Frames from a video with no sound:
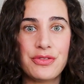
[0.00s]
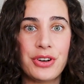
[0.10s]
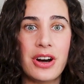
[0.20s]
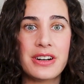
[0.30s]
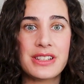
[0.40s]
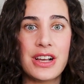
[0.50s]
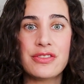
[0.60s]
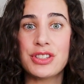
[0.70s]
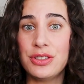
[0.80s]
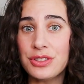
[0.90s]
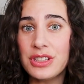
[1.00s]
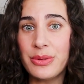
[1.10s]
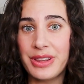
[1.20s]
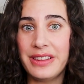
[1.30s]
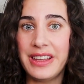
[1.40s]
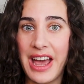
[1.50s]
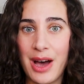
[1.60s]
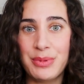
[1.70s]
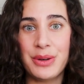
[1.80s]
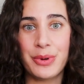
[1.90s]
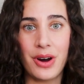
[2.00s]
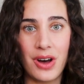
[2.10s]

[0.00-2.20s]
for ourselves, usually within the app that we're